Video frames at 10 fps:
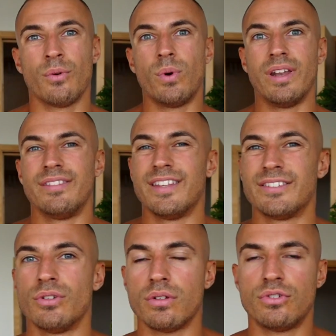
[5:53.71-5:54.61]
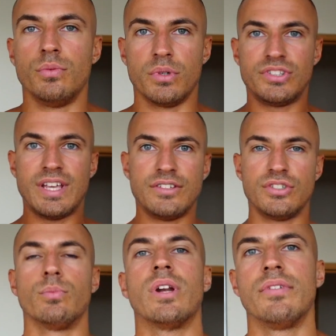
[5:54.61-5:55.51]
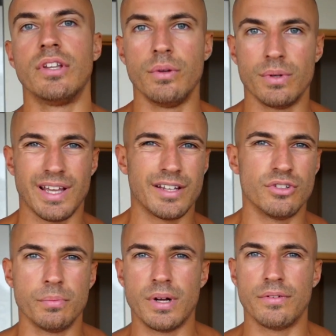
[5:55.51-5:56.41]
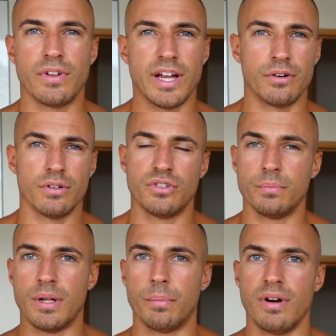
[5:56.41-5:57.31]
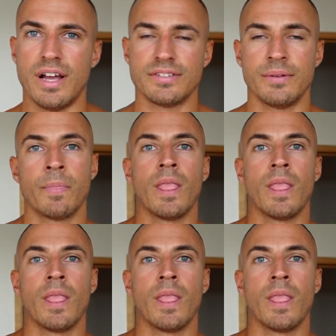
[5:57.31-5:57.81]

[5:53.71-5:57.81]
when there's not too much tension whenever they're doing like a dumbbell fly or a dumbbell press.